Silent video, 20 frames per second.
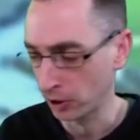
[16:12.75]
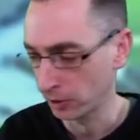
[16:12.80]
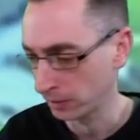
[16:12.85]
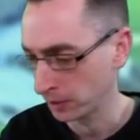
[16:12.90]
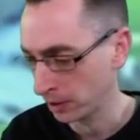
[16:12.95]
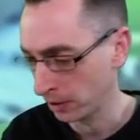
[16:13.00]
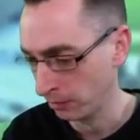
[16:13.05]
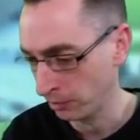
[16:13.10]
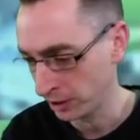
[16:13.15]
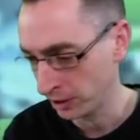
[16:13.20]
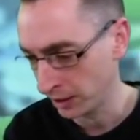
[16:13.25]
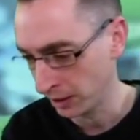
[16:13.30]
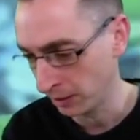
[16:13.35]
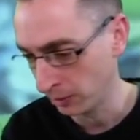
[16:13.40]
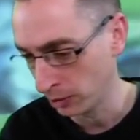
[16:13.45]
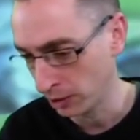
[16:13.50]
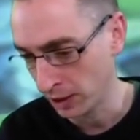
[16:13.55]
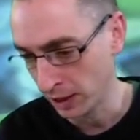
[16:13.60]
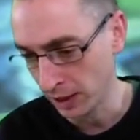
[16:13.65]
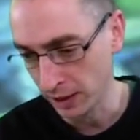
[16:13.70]
but obviously you
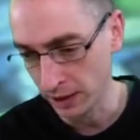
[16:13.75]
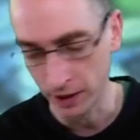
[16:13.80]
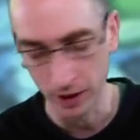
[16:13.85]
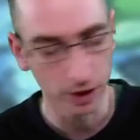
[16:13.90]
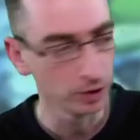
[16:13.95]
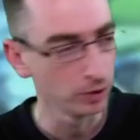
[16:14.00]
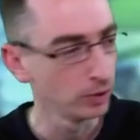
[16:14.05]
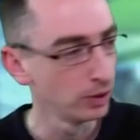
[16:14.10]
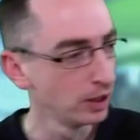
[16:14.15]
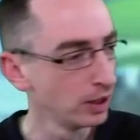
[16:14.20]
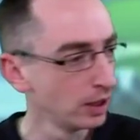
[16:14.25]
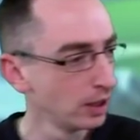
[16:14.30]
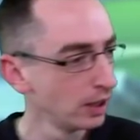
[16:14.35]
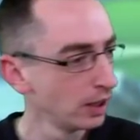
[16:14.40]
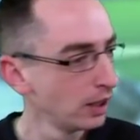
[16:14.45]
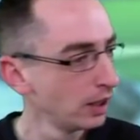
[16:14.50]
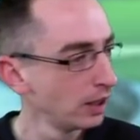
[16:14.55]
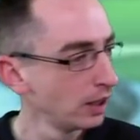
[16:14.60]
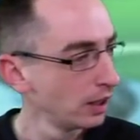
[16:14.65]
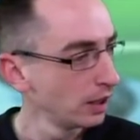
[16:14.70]
would need to
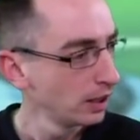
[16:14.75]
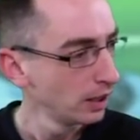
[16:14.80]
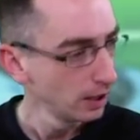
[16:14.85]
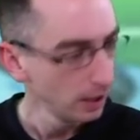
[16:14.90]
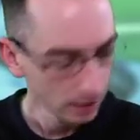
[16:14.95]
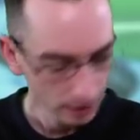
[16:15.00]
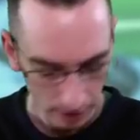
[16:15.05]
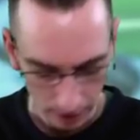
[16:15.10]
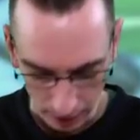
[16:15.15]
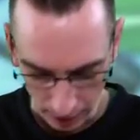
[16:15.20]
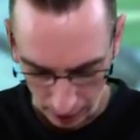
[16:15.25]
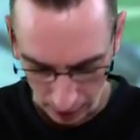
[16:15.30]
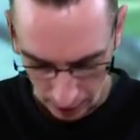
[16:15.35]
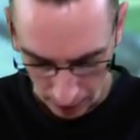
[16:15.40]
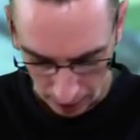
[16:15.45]
get a